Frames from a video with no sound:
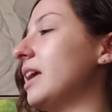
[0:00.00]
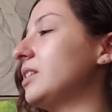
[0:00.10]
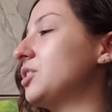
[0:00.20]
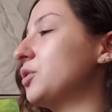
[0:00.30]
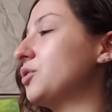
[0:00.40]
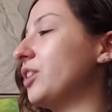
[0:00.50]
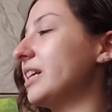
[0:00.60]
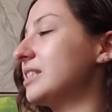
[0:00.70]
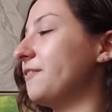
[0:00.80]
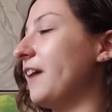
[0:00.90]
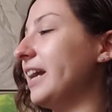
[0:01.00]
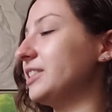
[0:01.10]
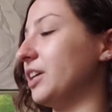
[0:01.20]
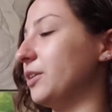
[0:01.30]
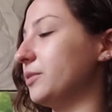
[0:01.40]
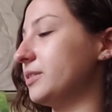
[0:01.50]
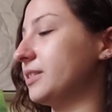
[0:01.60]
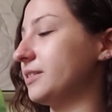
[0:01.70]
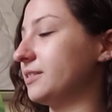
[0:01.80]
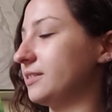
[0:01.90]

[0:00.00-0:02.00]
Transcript: and do tricks if I don't?